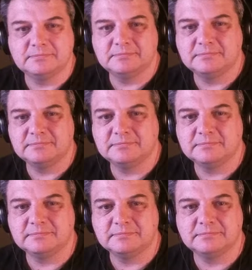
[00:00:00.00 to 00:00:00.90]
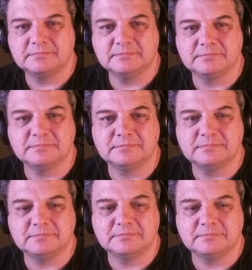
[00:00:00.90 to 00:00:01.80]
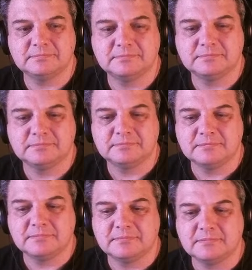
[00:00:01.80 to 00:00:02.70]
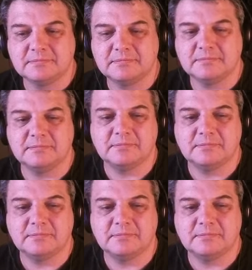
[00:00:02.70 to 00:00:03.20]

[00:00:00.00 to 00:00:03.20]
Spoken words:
The person shown says nothing.